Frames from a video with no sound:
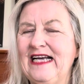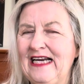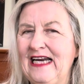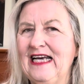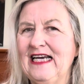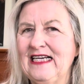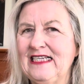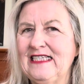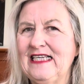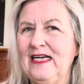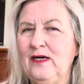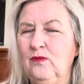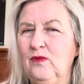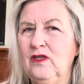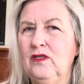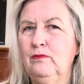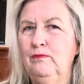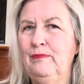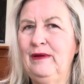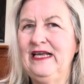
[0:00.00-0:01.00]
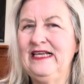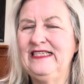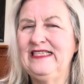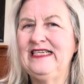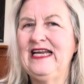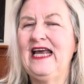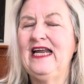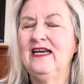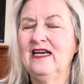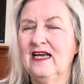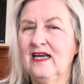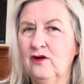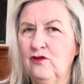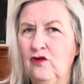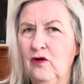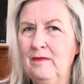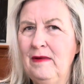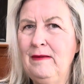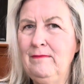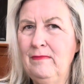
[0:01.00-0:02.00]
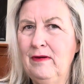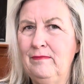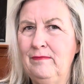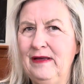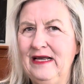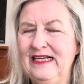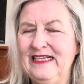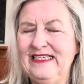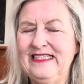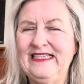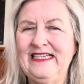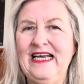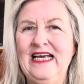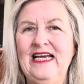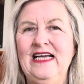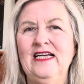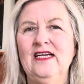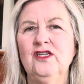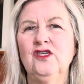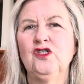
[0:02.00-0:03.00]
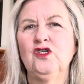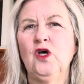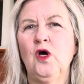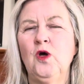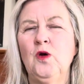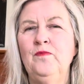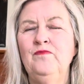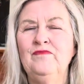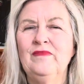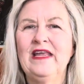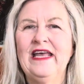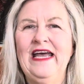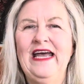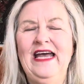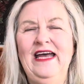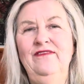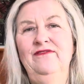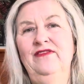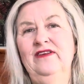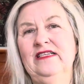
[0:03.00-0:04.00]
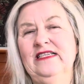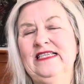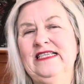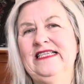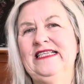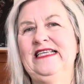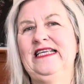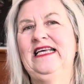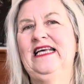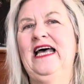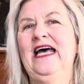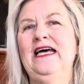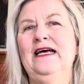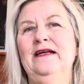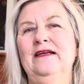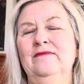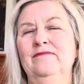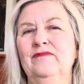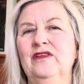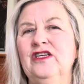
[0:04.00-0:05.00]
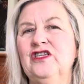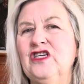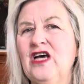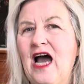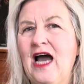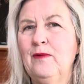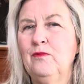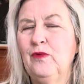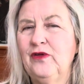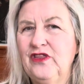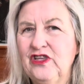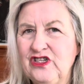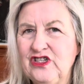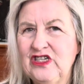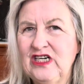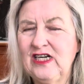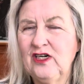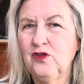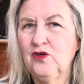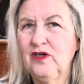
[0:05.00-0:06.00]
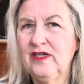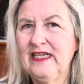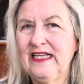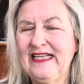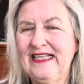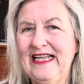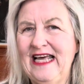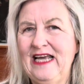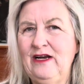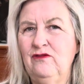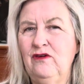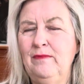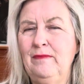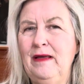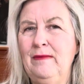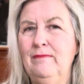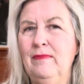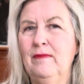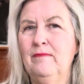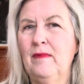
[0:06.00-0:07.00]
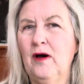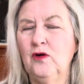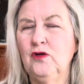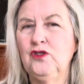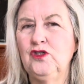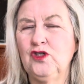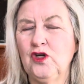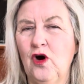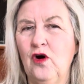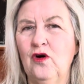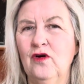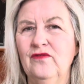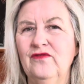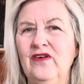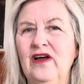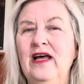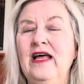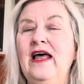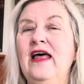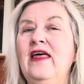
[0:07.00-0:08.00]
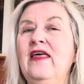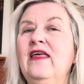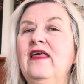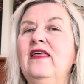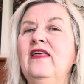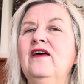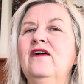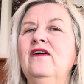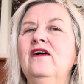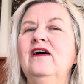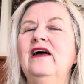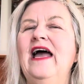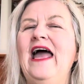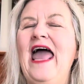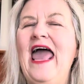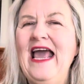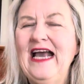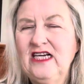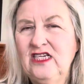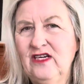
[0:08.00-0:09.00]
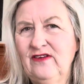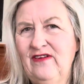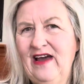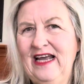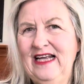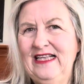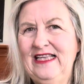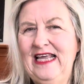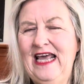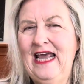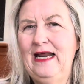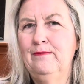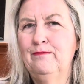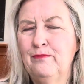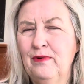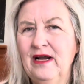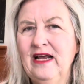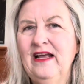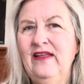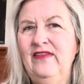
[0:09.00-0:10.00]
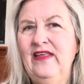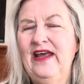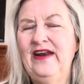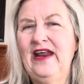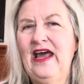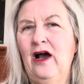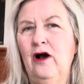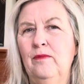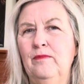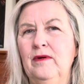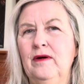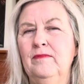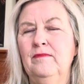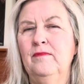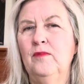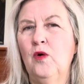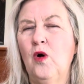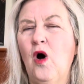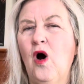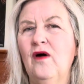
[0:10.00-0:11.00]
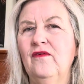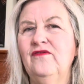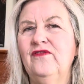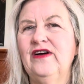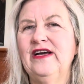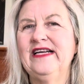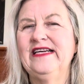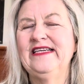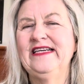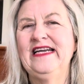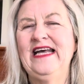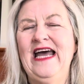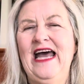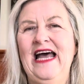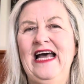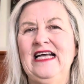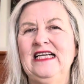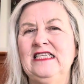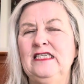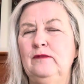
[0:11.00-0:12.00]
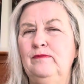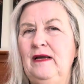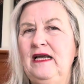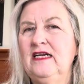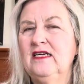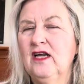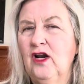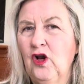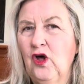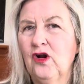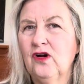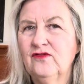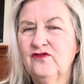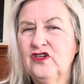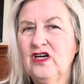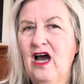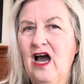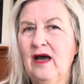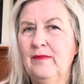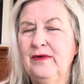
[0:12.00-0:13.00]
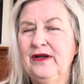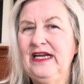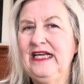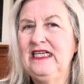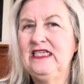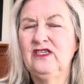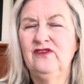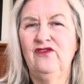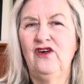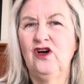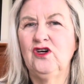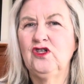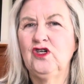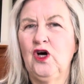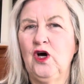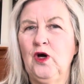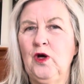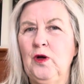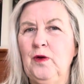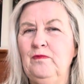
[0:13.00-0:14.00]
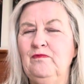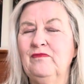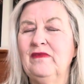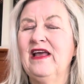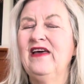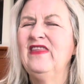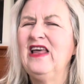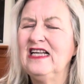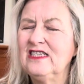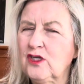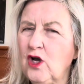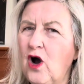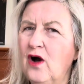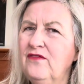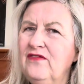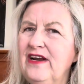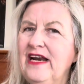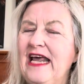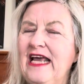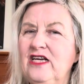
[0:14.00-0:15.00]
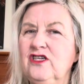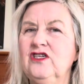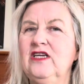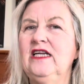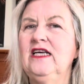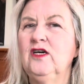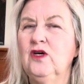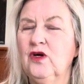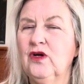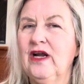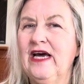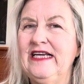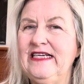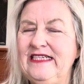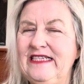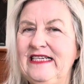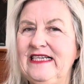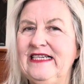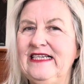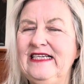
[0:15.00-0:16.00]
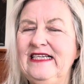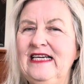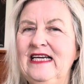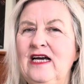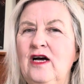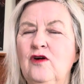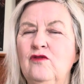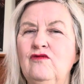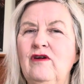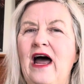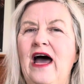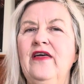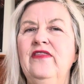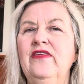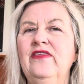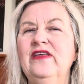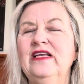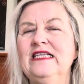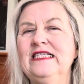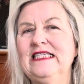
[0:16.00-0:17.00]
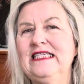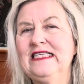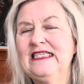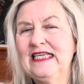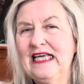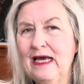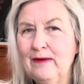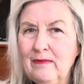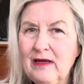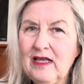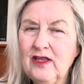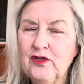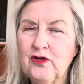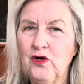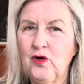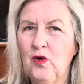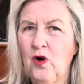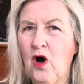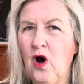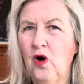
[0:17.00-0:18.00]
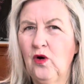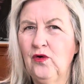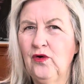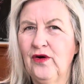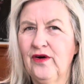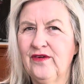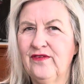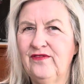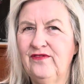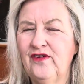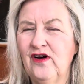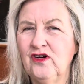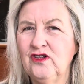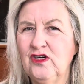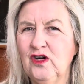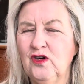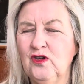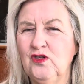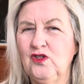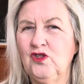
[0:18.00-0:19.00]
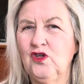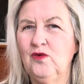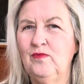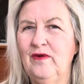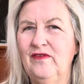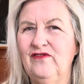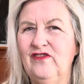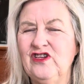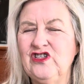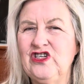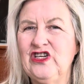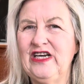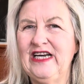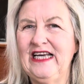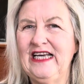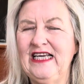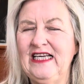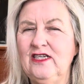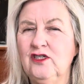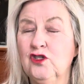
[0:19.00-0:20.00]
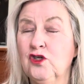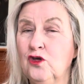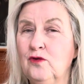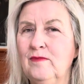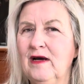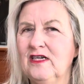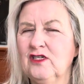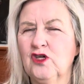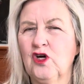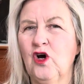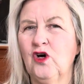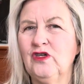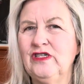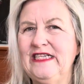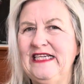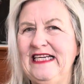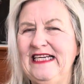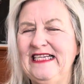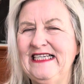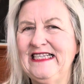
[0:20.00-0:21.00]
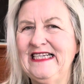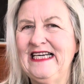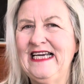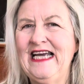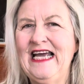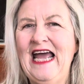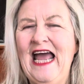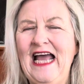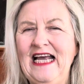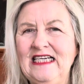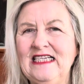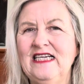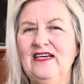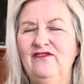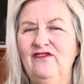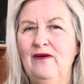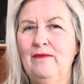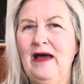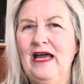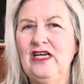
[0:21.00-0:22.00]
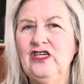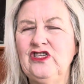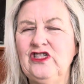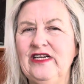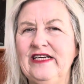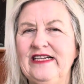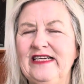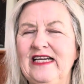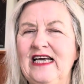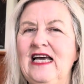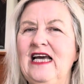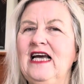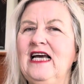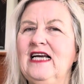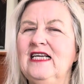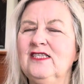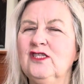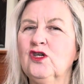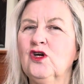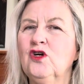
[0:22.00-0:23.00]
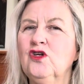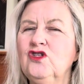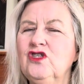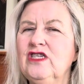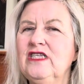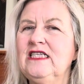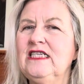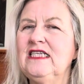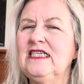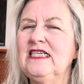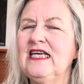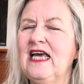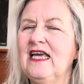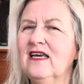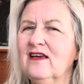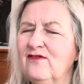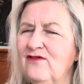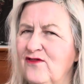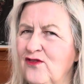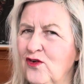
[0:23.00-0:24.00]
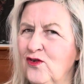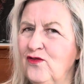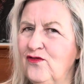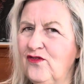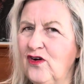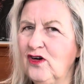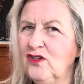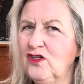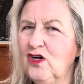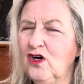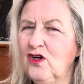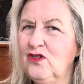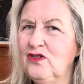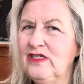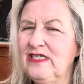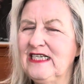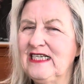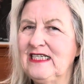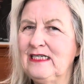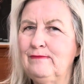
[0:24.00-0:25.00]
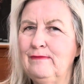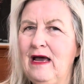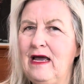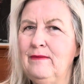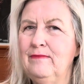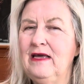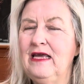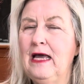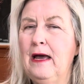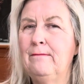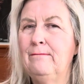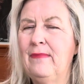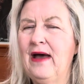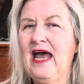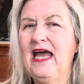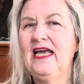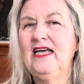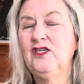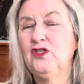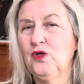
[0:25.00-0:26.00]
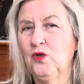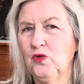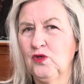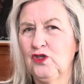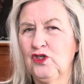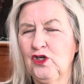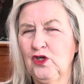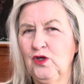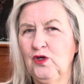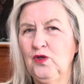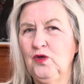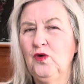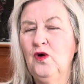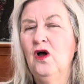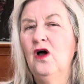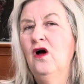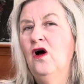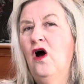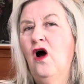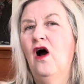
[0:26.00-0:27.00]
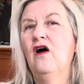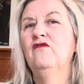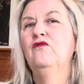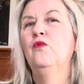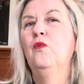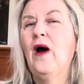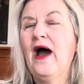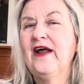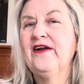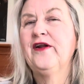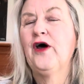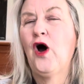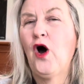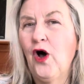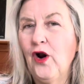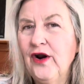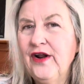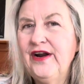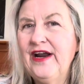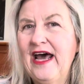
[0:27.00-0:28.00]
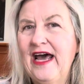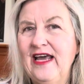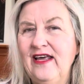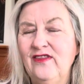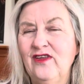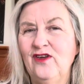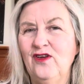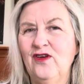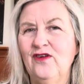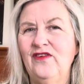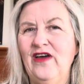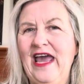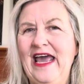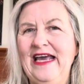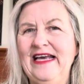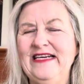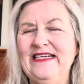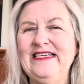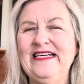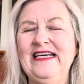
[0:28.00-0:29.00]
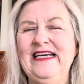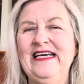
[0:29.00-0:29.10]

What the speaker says: clicks in with best and can remember best. So if it's the time with the children that they remember most of, activate that, bring in that album more often, spend a lot of time on each photo. That's often actually a good idea, rather than skimming through a whole lot of photos superficially, too much content and information. It's good just to take a few photos, just maybe a page or two of one holiday that you've had